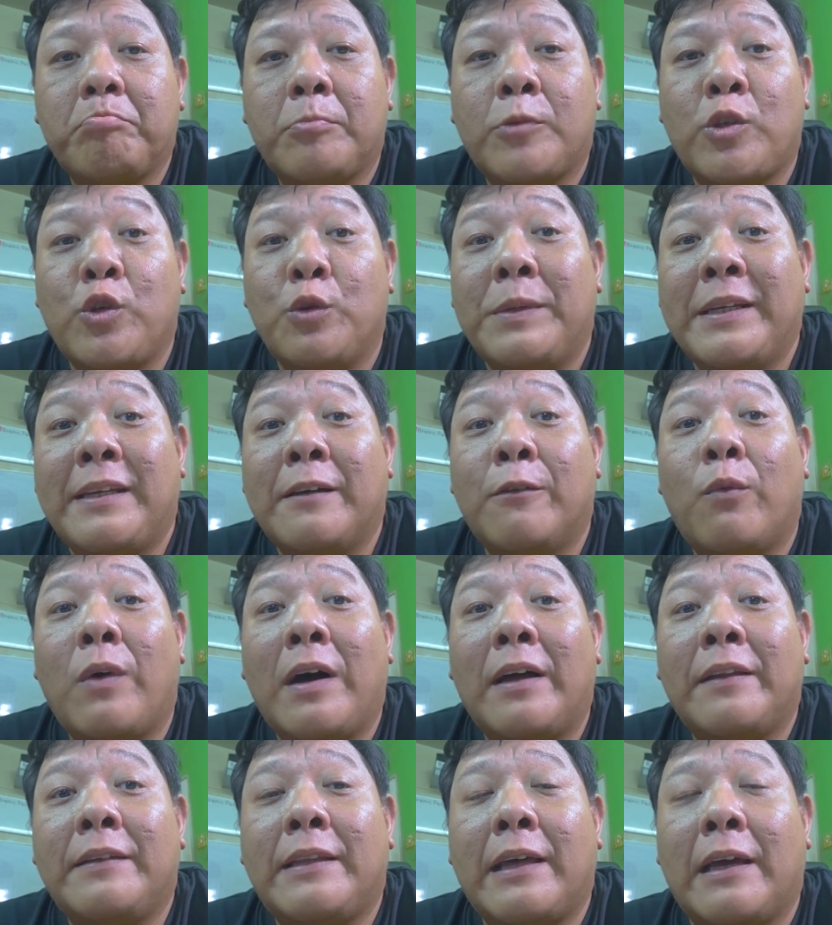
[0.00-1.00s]
to be the
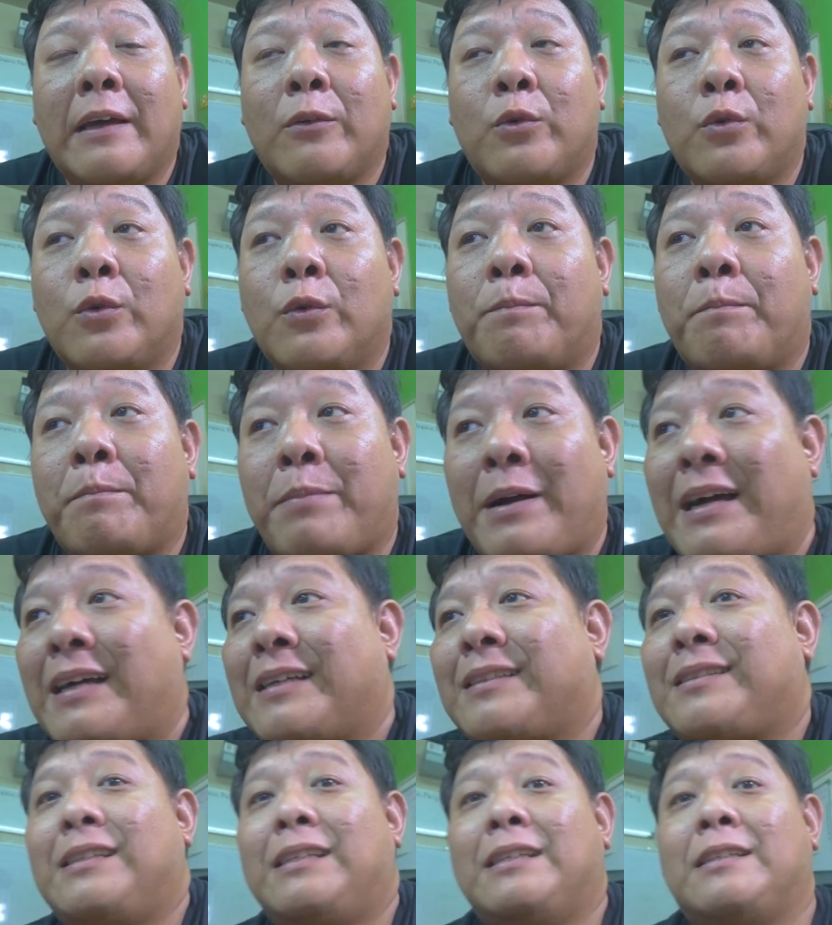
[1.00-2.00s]
one that who
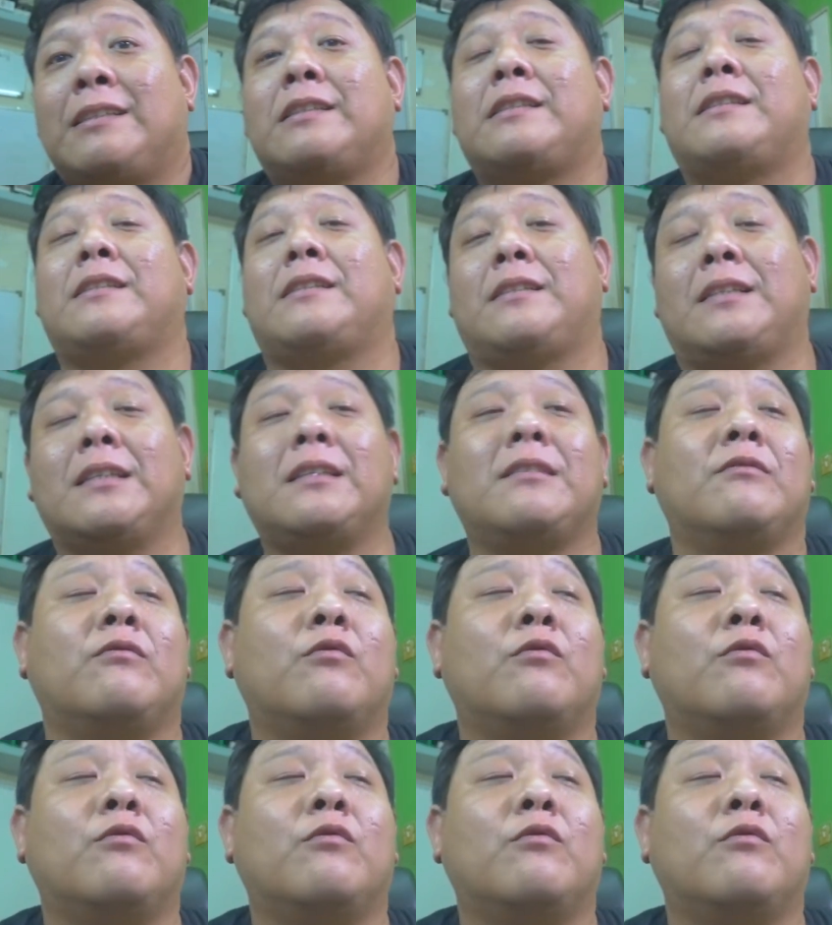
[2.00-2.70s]
passed this